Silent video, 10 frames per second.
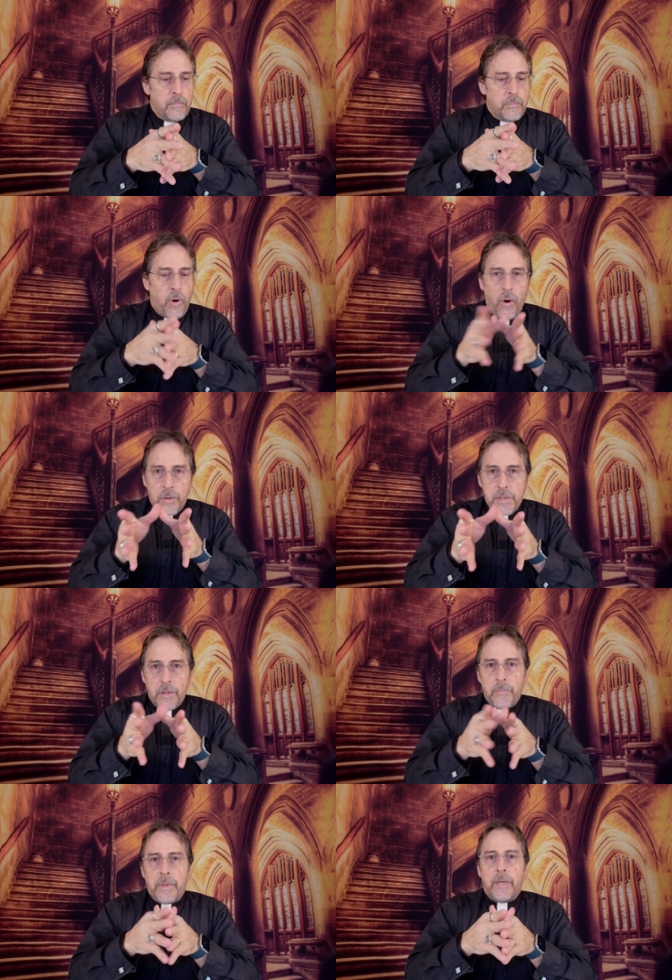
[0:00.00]
pause a
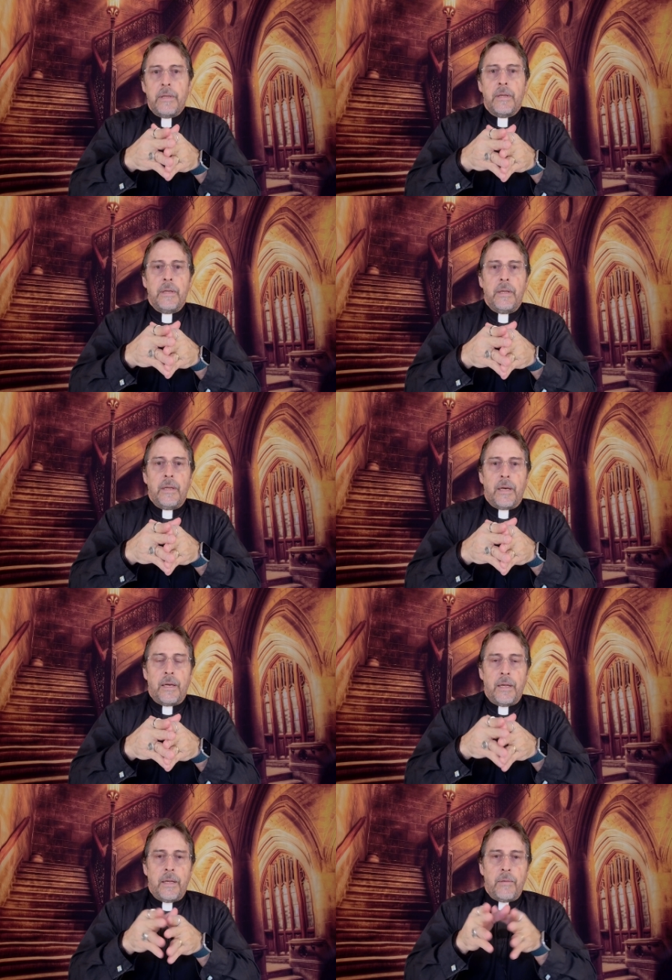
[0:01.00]
little bit,
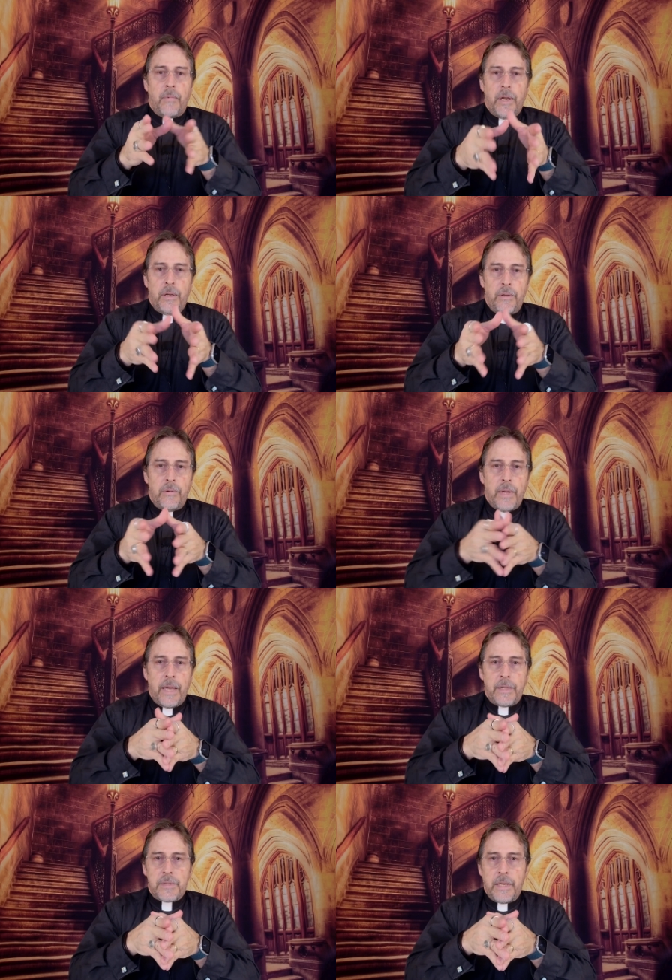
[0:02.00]
and the way you do
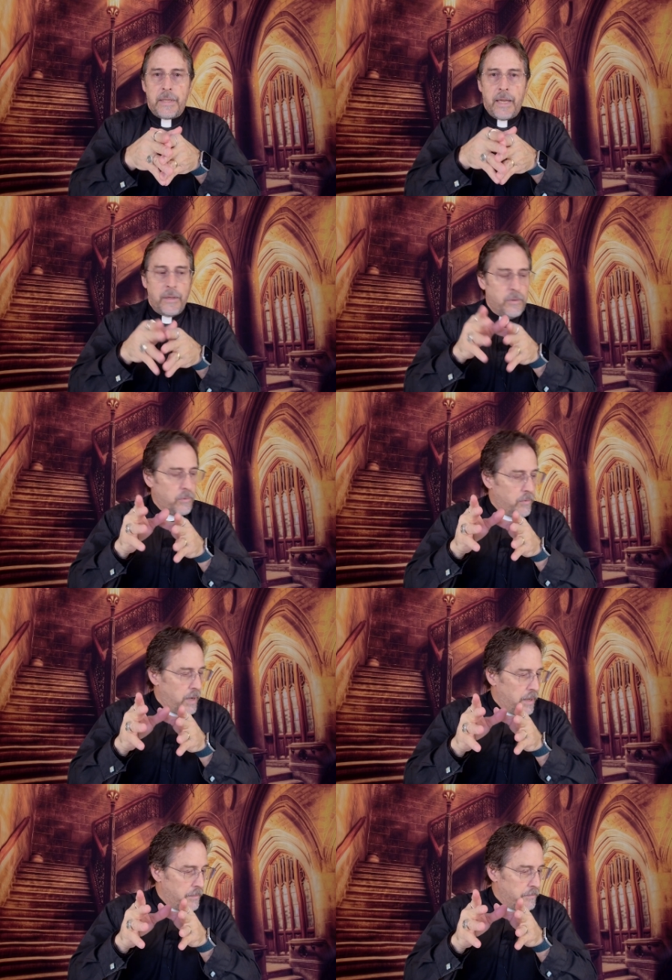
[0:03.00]
that is hit that little
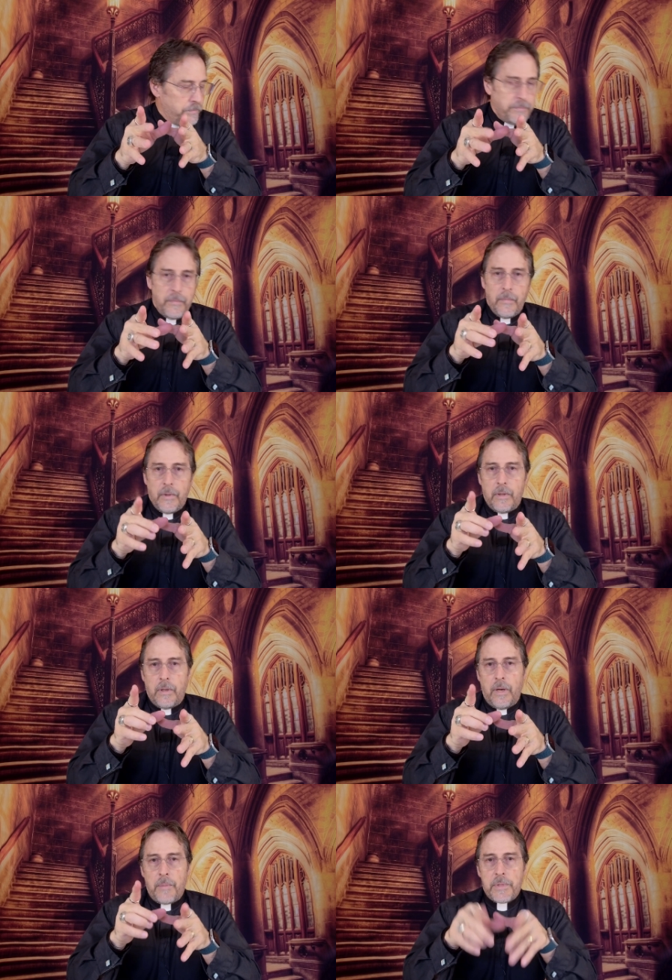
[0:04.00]
um,
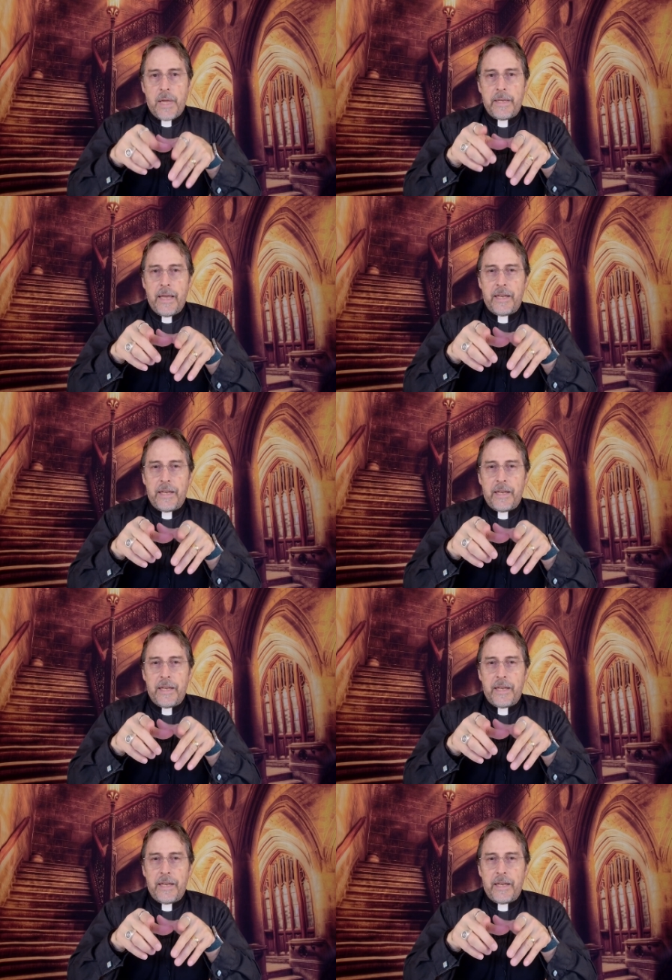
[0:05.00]
upside down